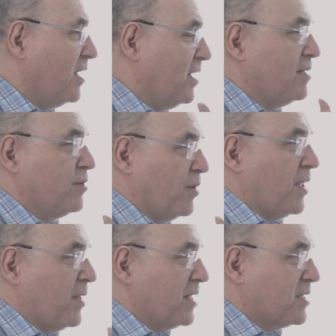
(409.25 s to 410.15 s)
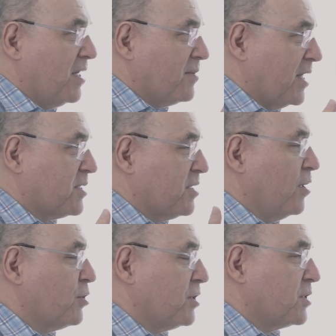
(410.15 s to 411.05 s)
uh, you know that, that's that's the
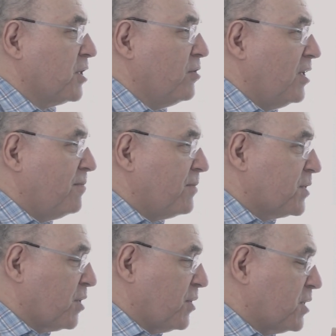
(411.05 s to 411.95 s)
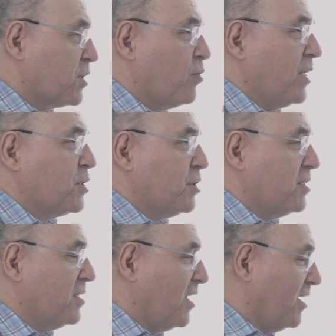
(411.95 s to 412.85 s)
notion so so this
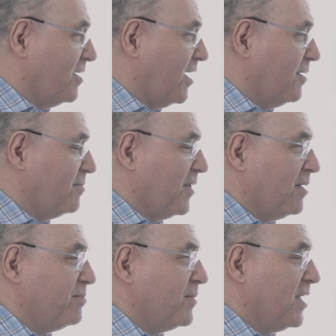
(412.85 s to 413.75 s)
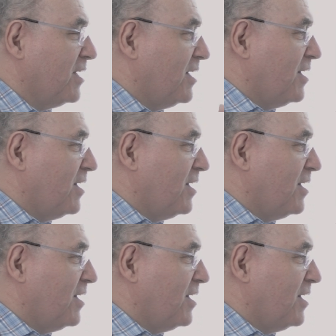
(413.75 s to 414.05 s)
question uh, I, am uh,